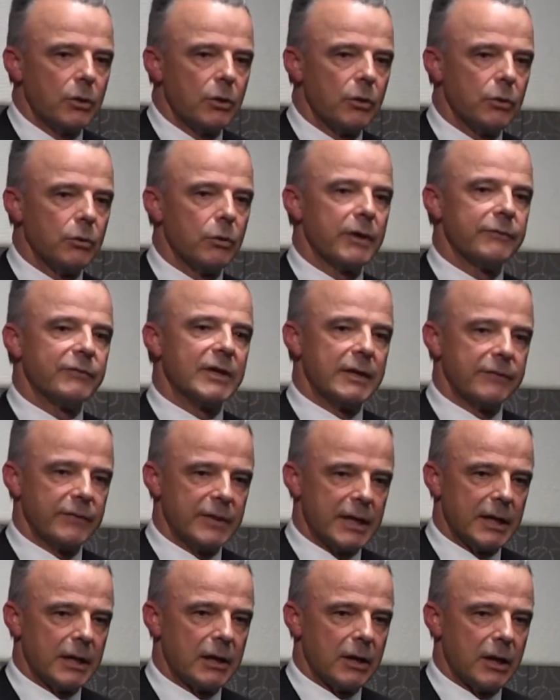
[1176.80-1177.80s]
who have
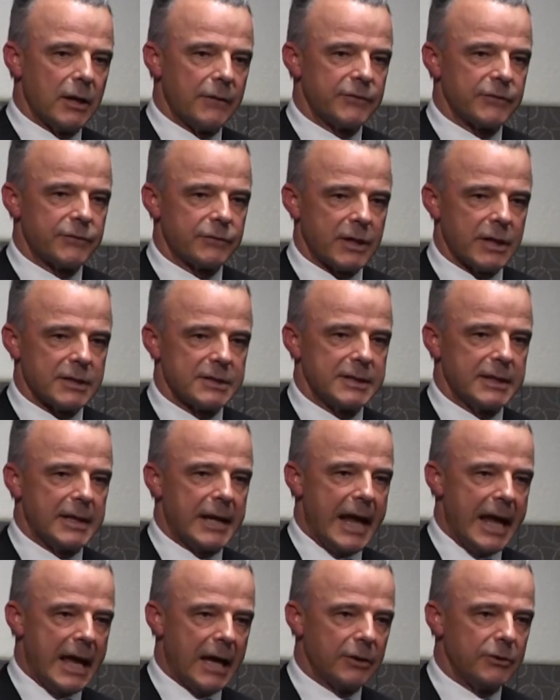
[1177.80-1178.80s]
given their lives for us
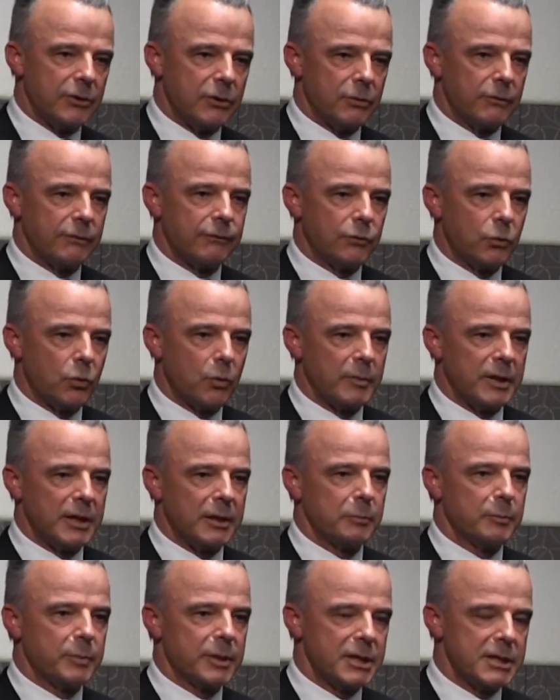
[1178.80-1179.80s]
in our uniform
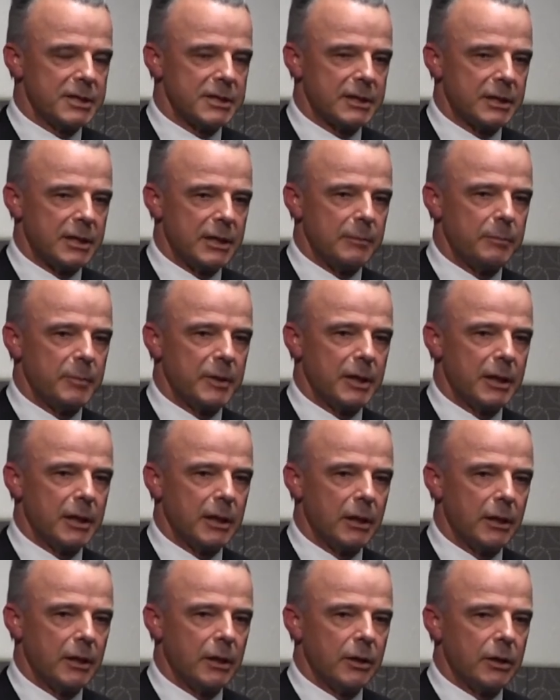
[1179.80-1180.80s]
in peacekeeping,
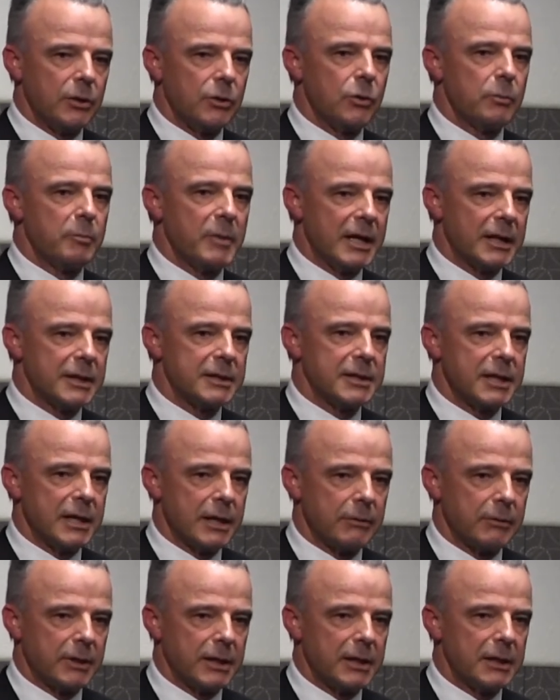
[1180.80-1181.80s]

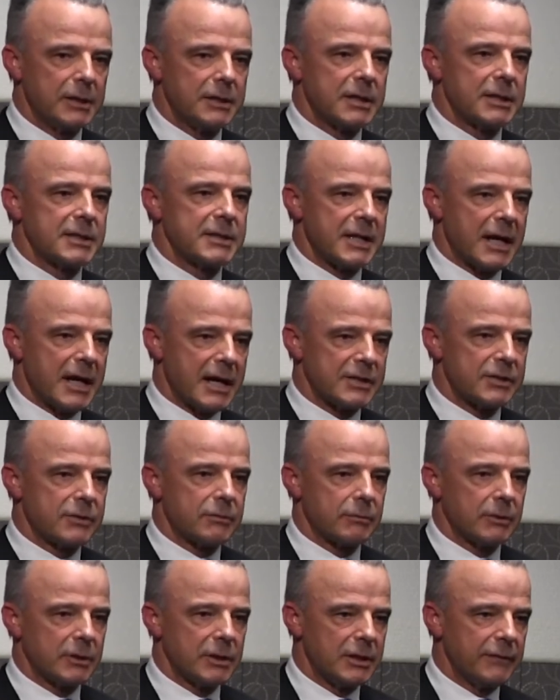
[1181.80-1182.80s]
humanitarian,
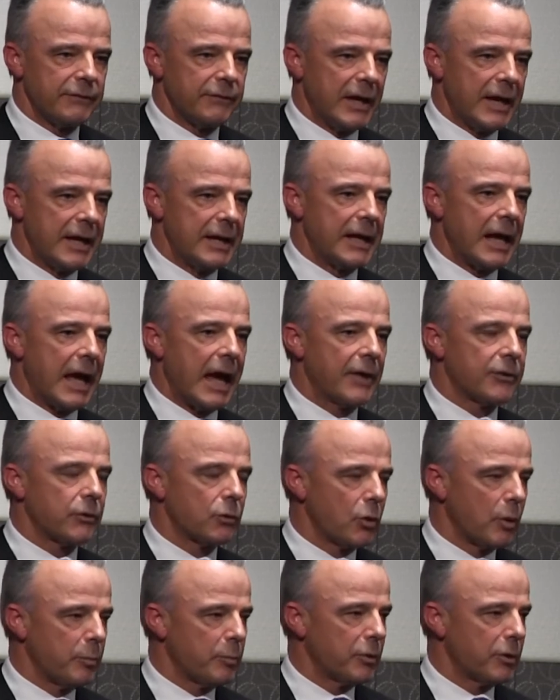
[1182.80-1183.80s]
disaster relief and
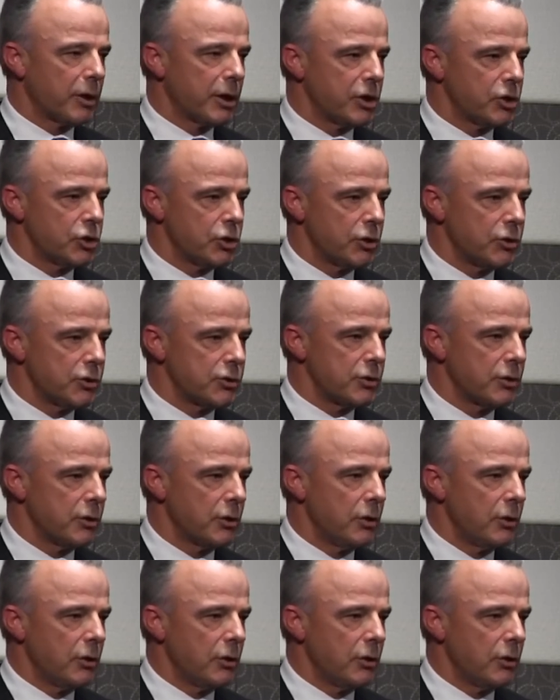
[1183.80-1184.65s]
other operations,